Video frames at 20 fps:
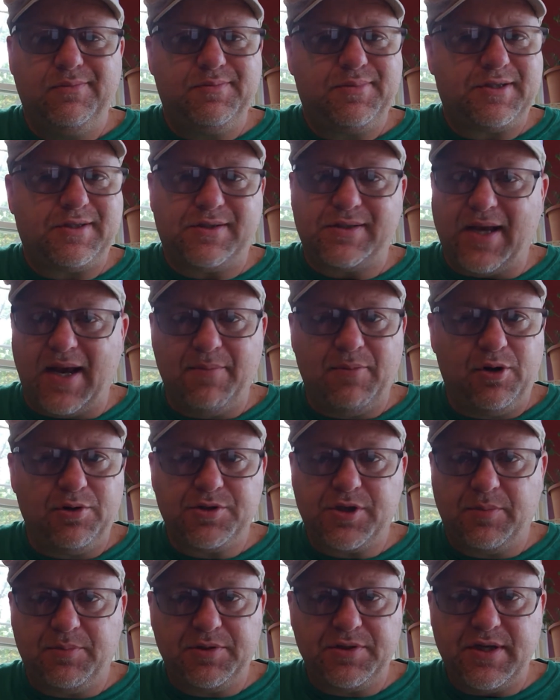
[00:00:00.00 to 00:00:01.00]
same old
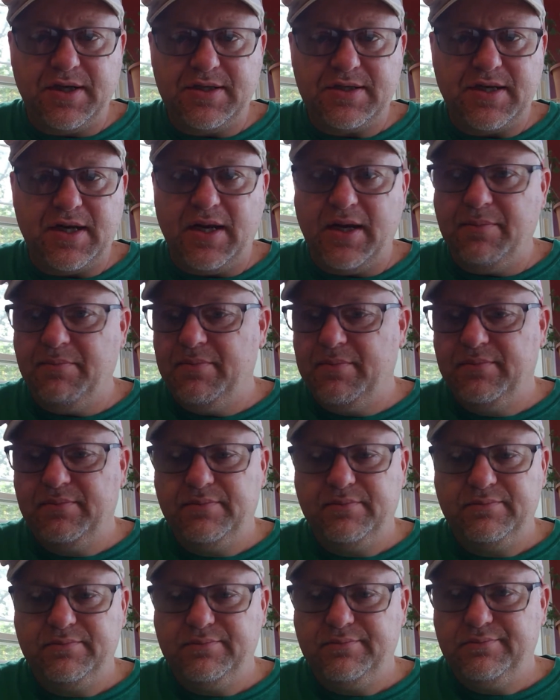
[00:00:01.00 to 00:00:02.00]
Triple T's
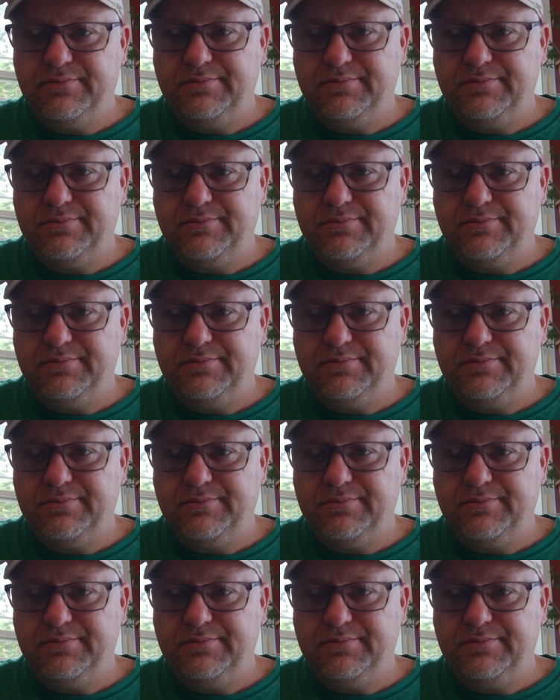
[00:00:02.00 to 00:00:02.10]
team,